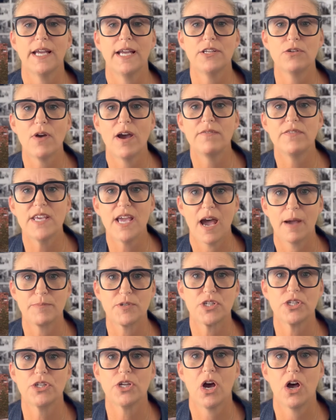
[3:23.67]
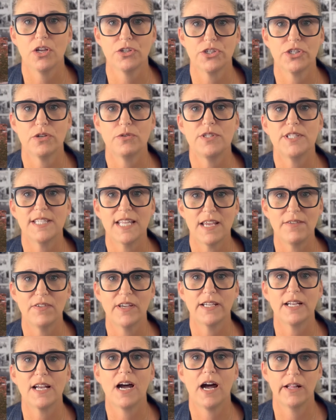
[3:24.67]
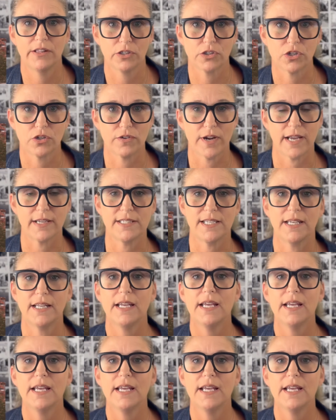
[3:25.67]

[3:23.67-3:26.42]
and you have the option to also save it color corrected.